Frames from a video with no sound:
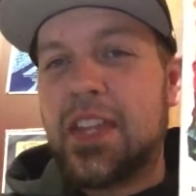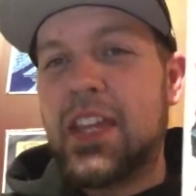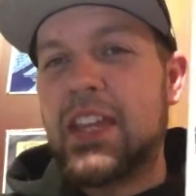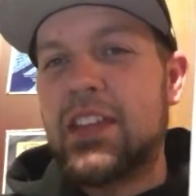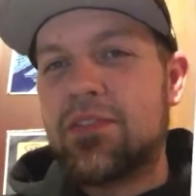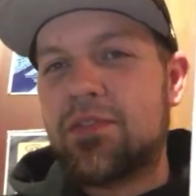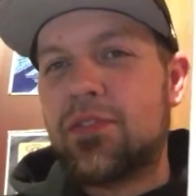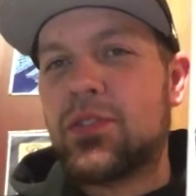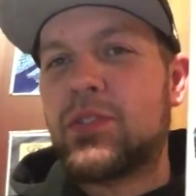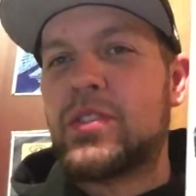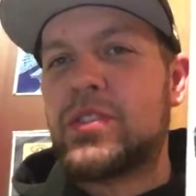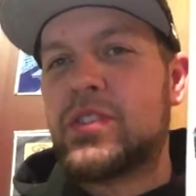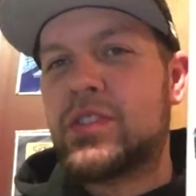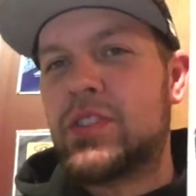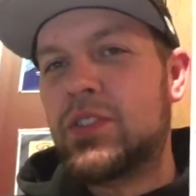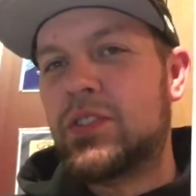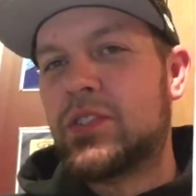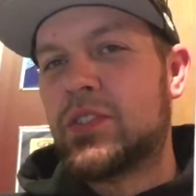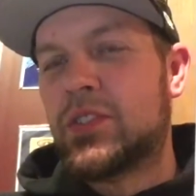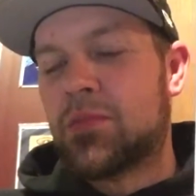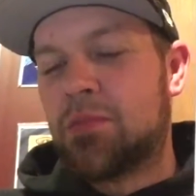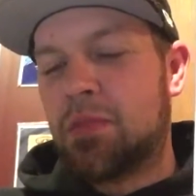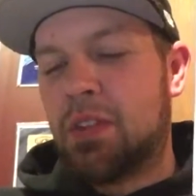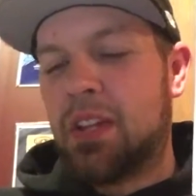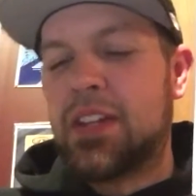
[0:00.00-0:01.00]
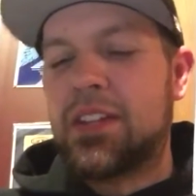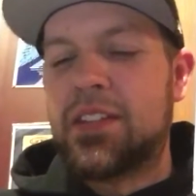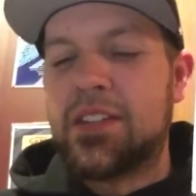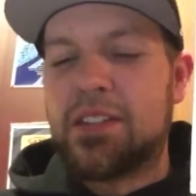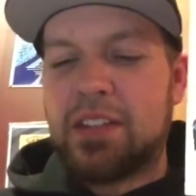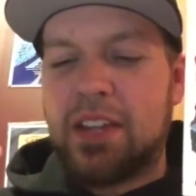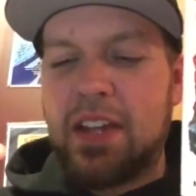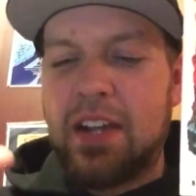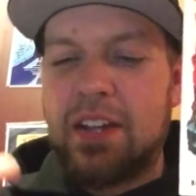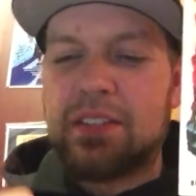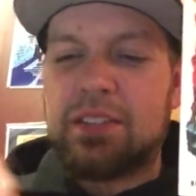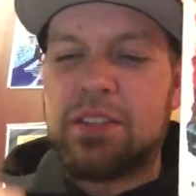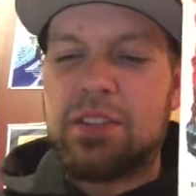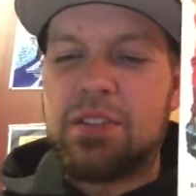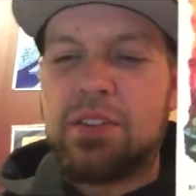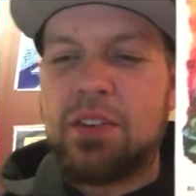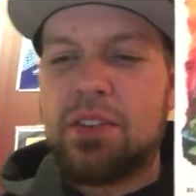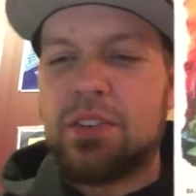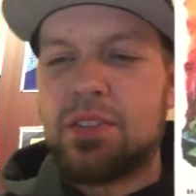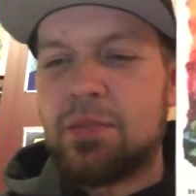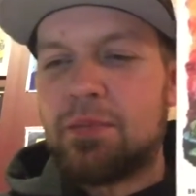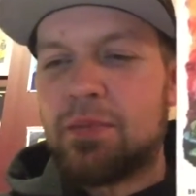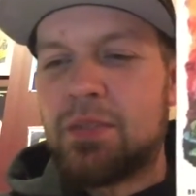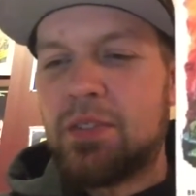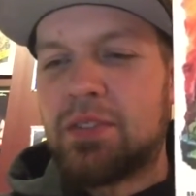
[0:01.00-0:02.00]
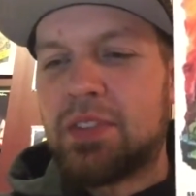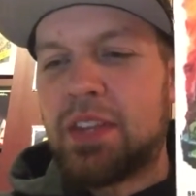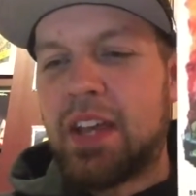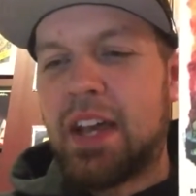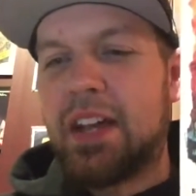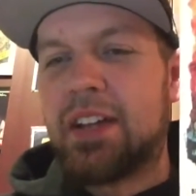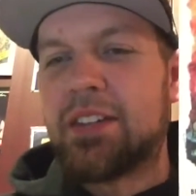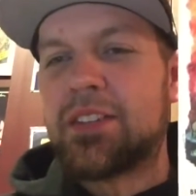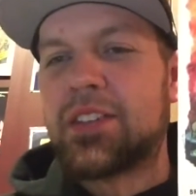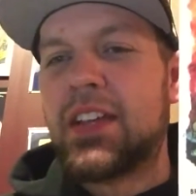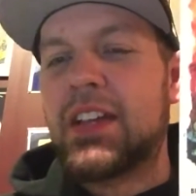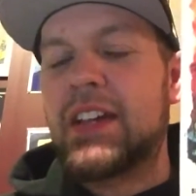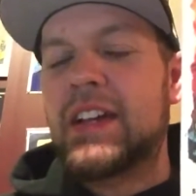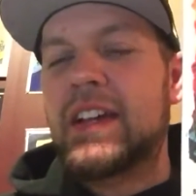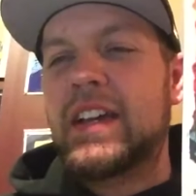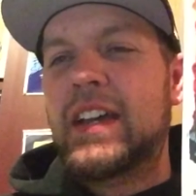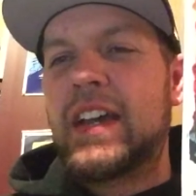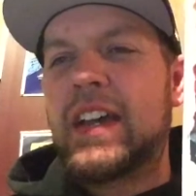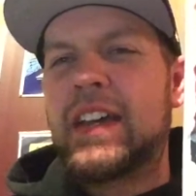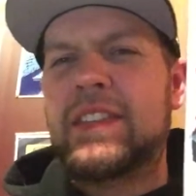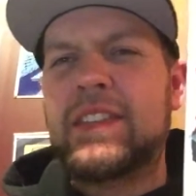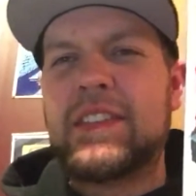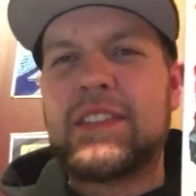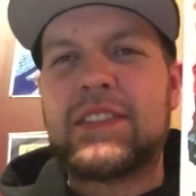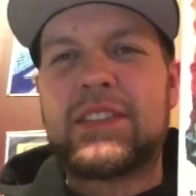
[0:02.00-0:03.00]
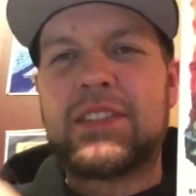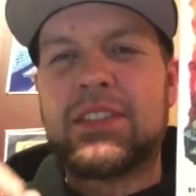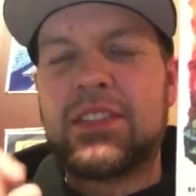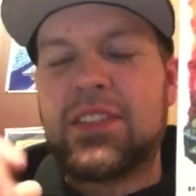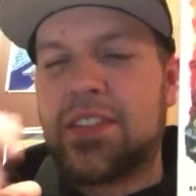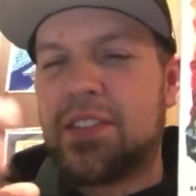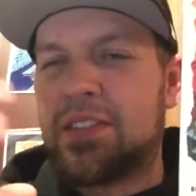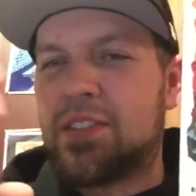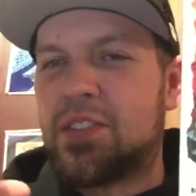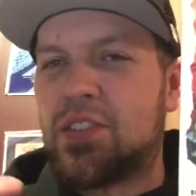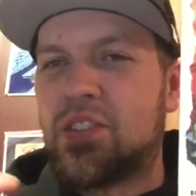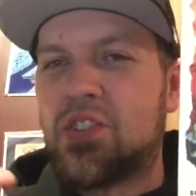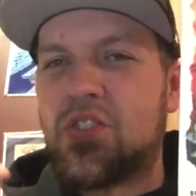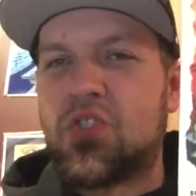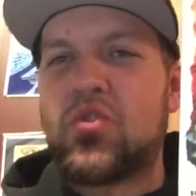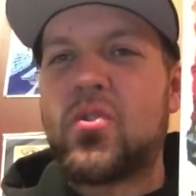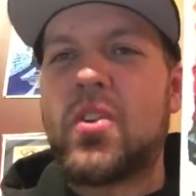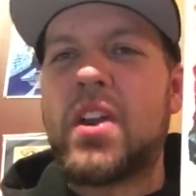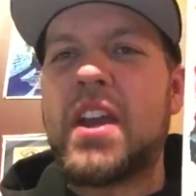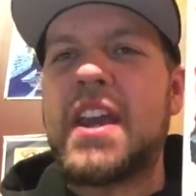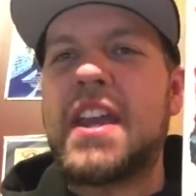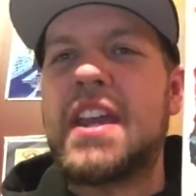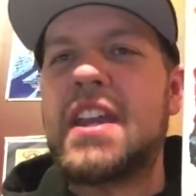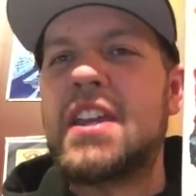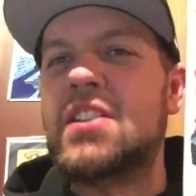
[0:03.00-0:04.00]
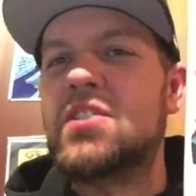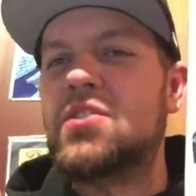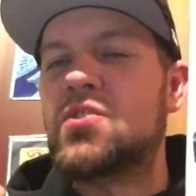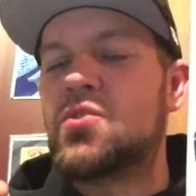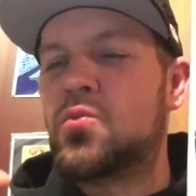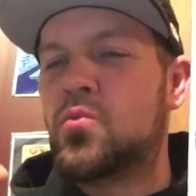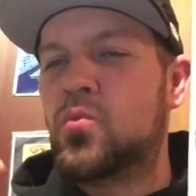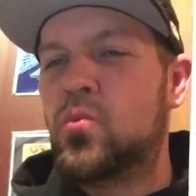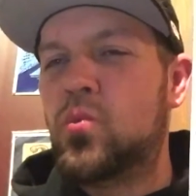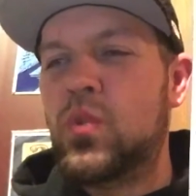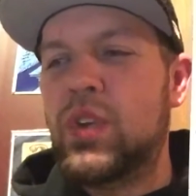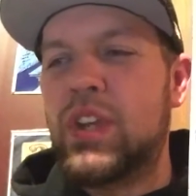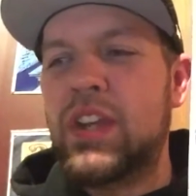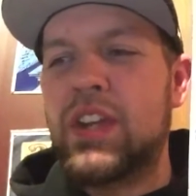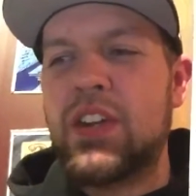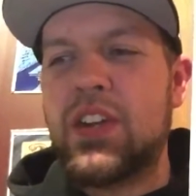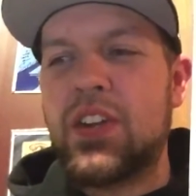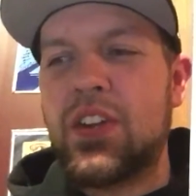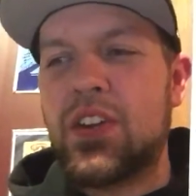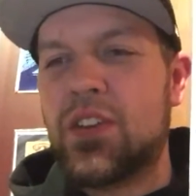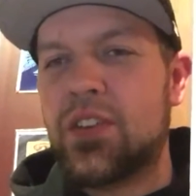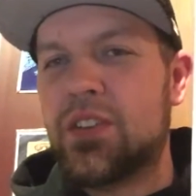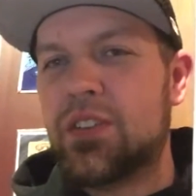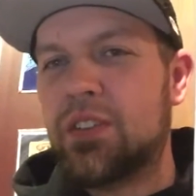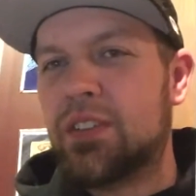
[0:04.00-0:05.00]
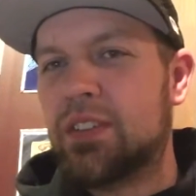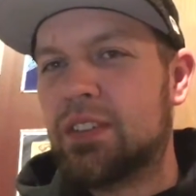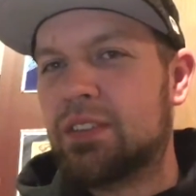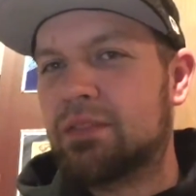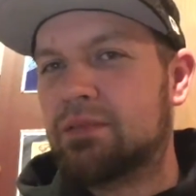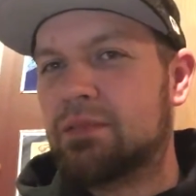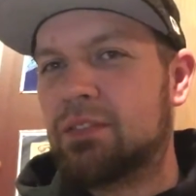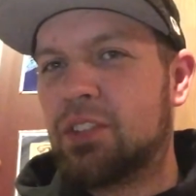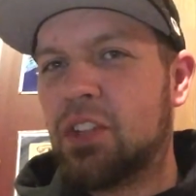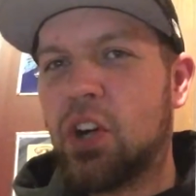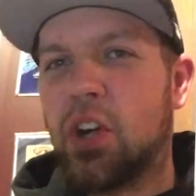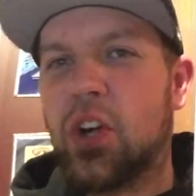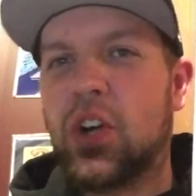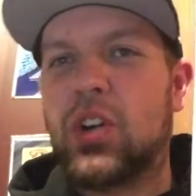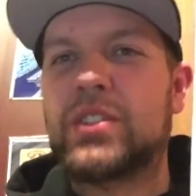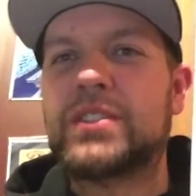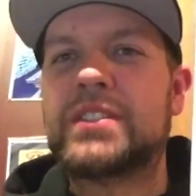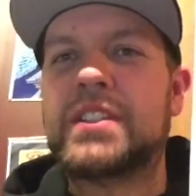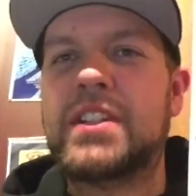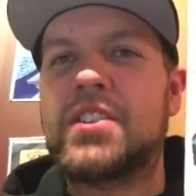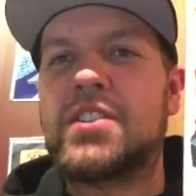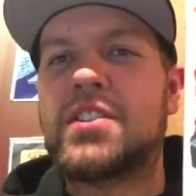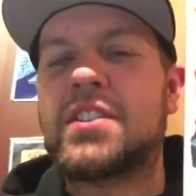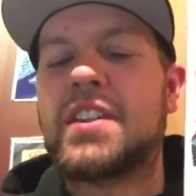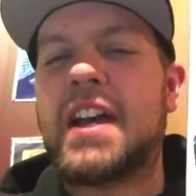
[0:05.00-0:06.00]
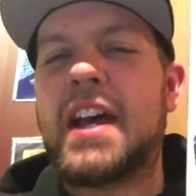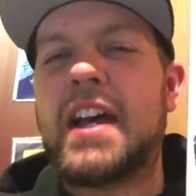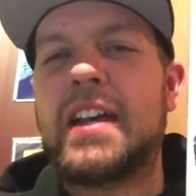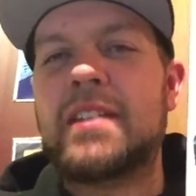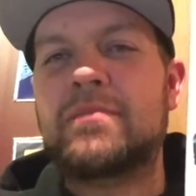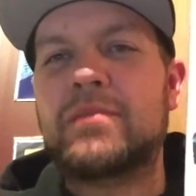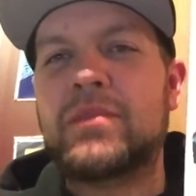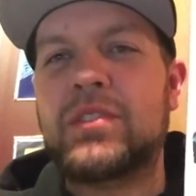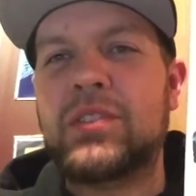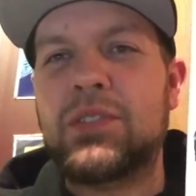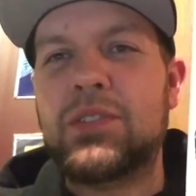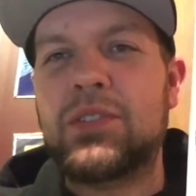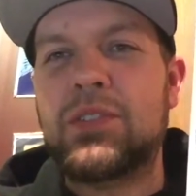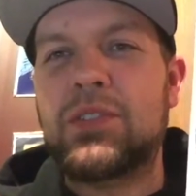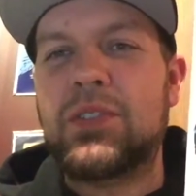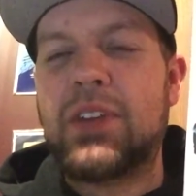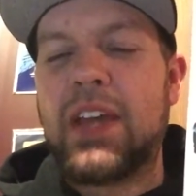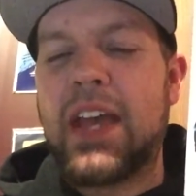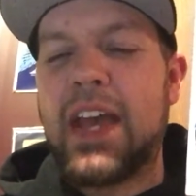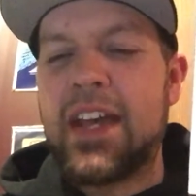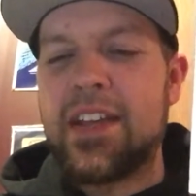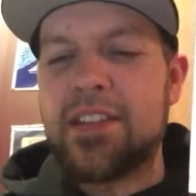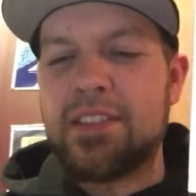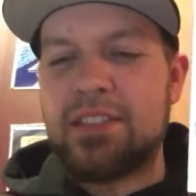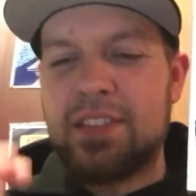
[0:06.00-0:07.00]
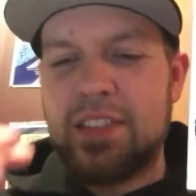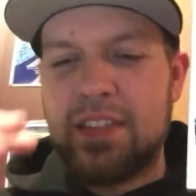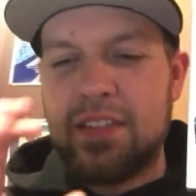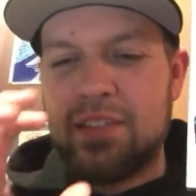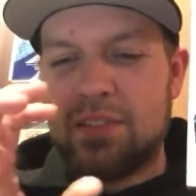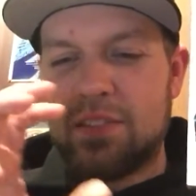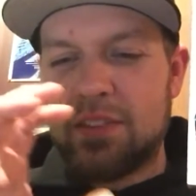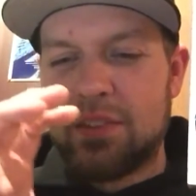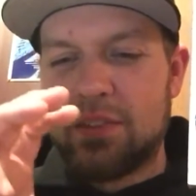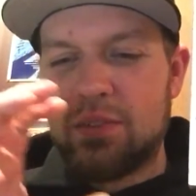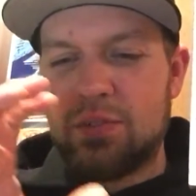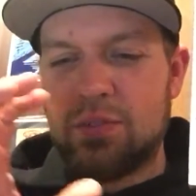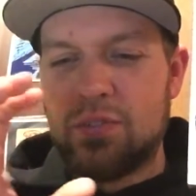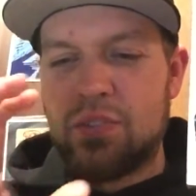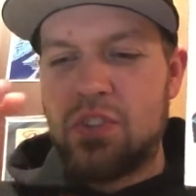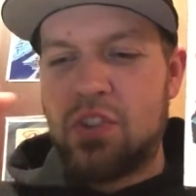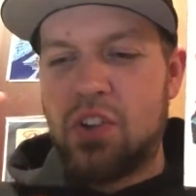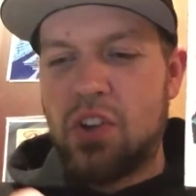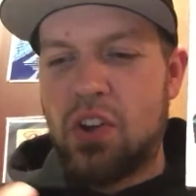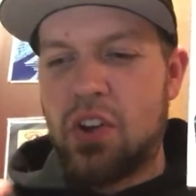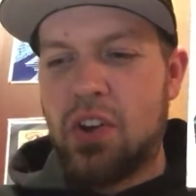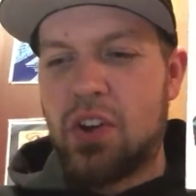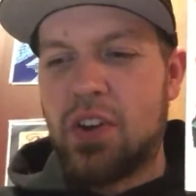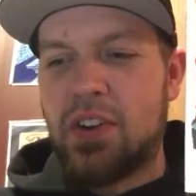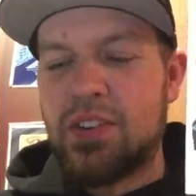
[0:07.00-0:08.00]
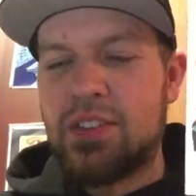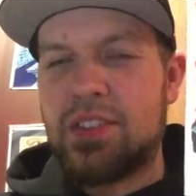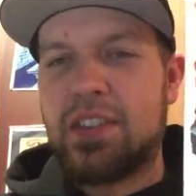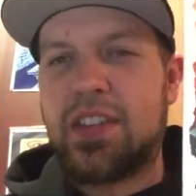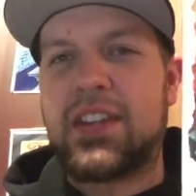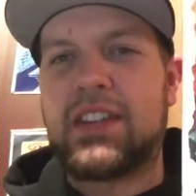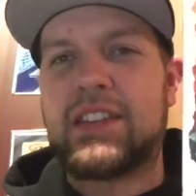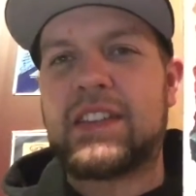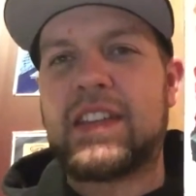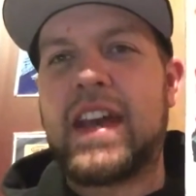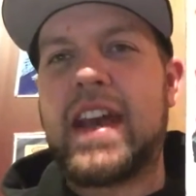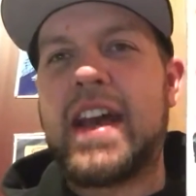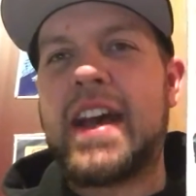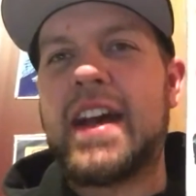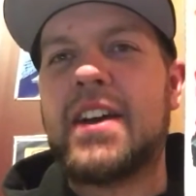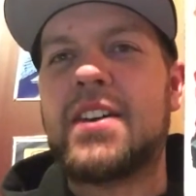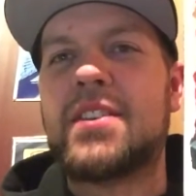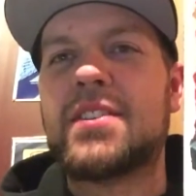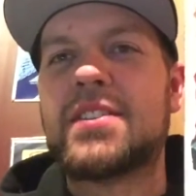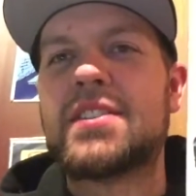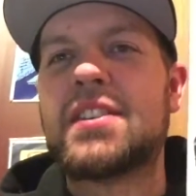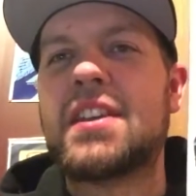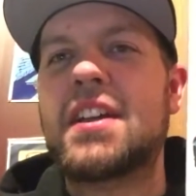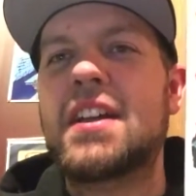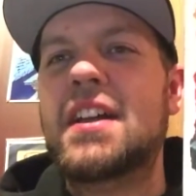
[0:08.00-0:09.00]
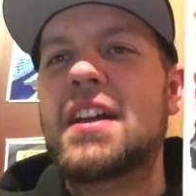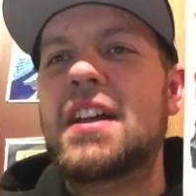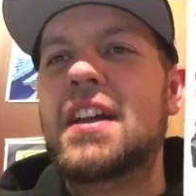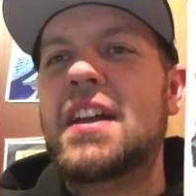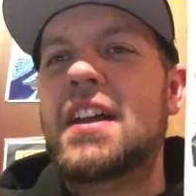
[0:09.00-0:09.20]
Keith Voigt Jr. is playing this character, shows up to his house, and this strange, weird, cultish type dude has these little jars at his house.